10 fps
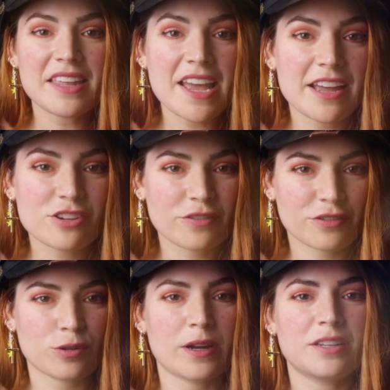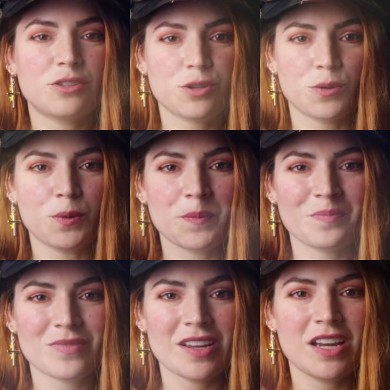the age of 22,
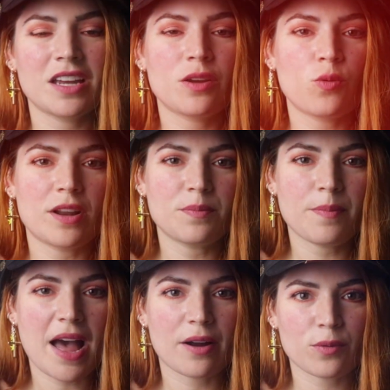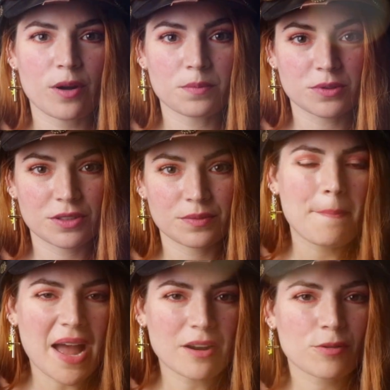he went bankrupt.
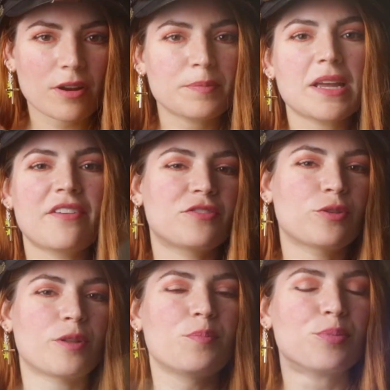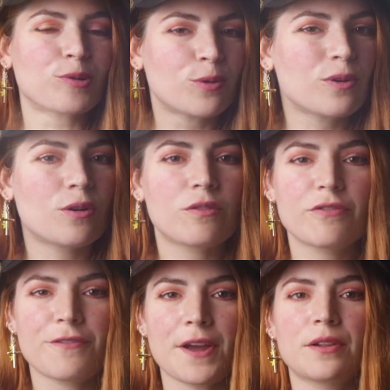Bankrupt after the brutal
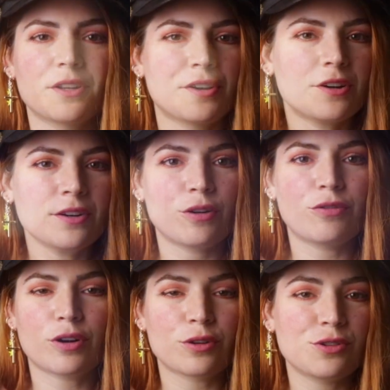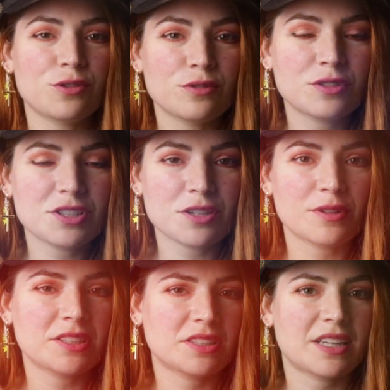failure of a cartoon
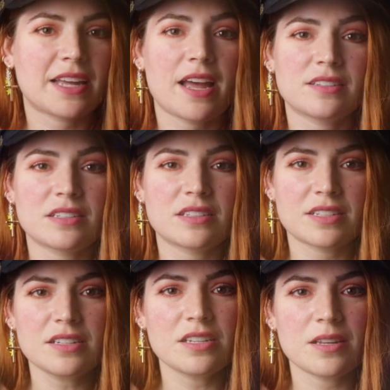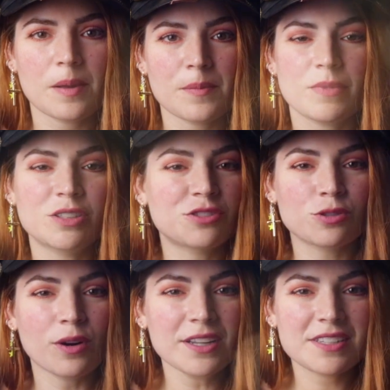series in Kansas City. But the
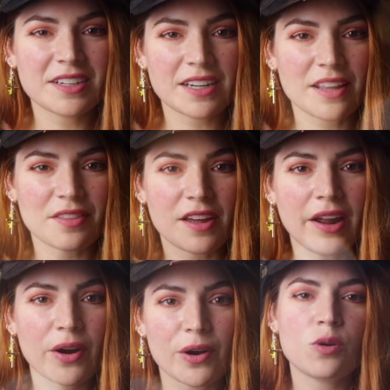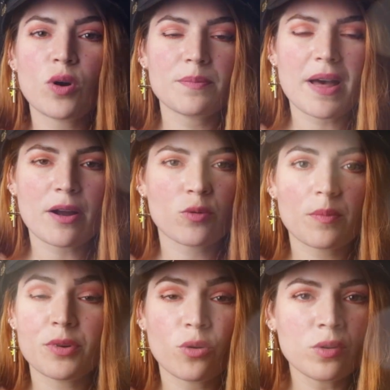story didn't end there. He went
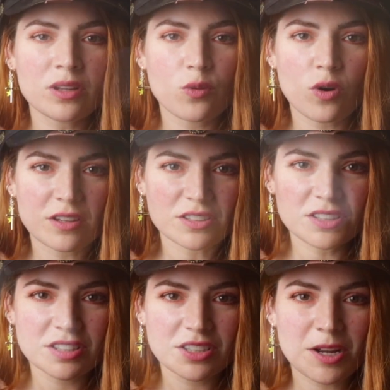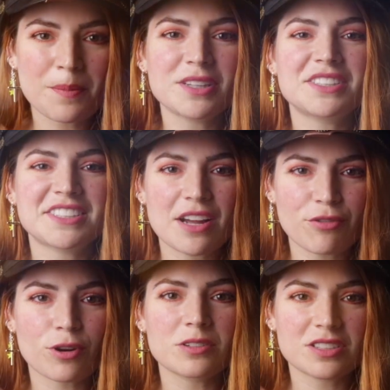bankrupt not only once, but
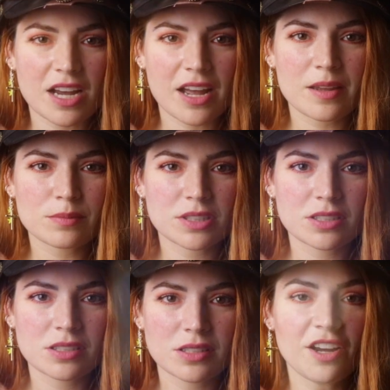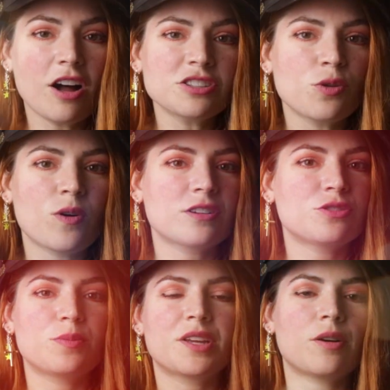several times. He also
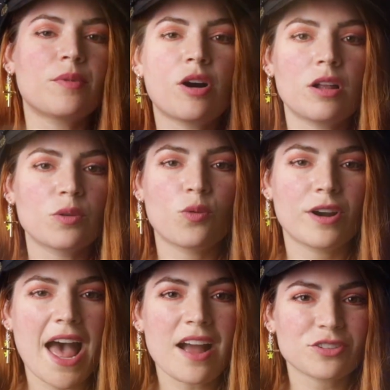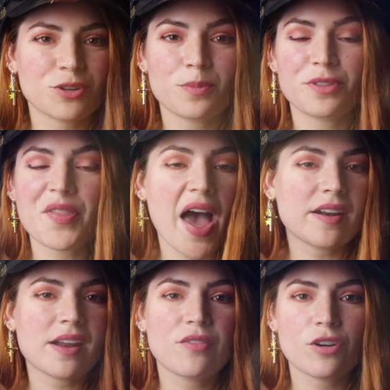wanted to become a Hollywood actor, but
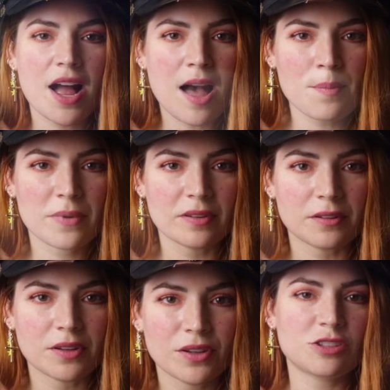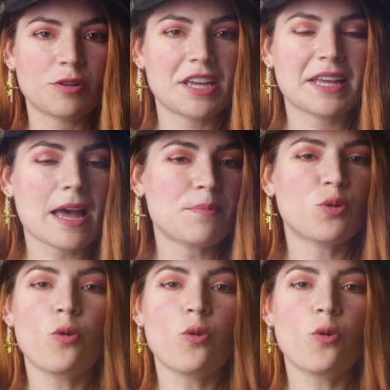that never happened. So he kept